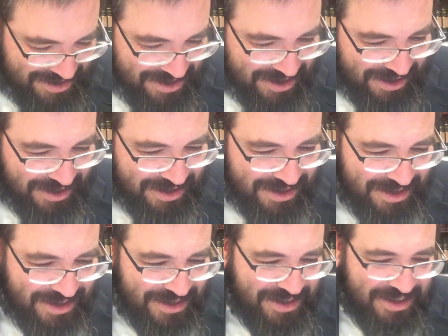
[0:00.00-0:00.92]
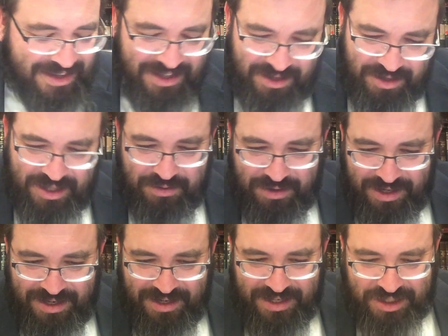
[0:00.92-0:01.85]
Yeah.
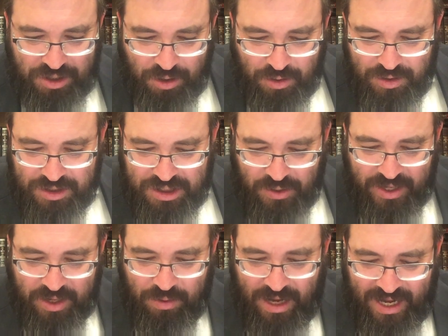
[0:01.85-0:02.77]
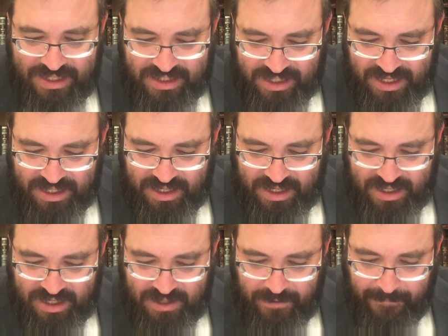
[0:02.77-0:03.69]
So he writes in
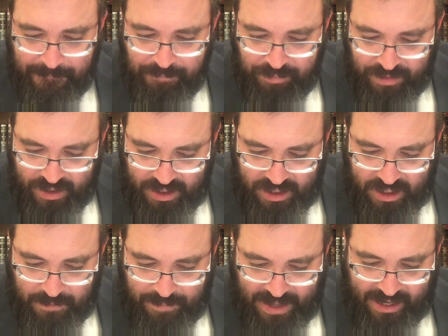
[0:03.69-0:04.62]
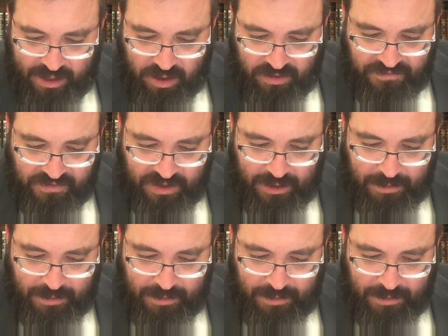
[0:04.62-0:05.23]
the back of